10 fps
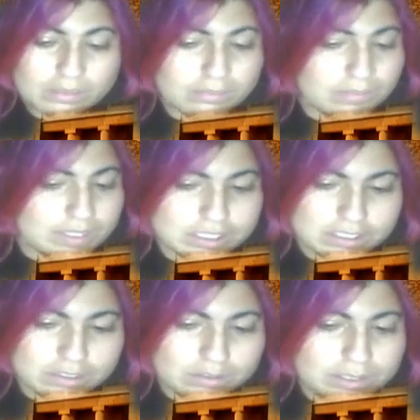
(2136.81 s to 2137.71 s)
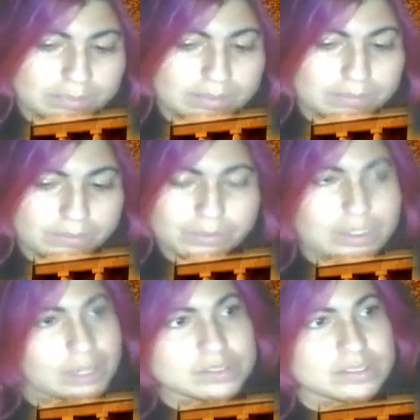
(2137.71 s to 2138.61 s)
imagine only people three
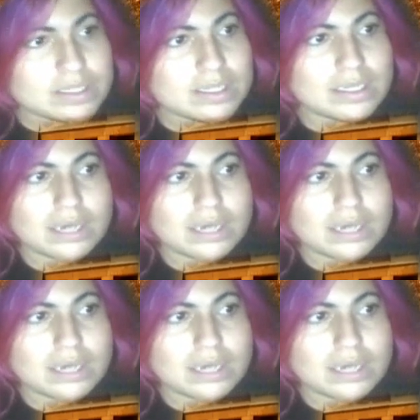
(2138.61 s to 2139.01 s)
hours a day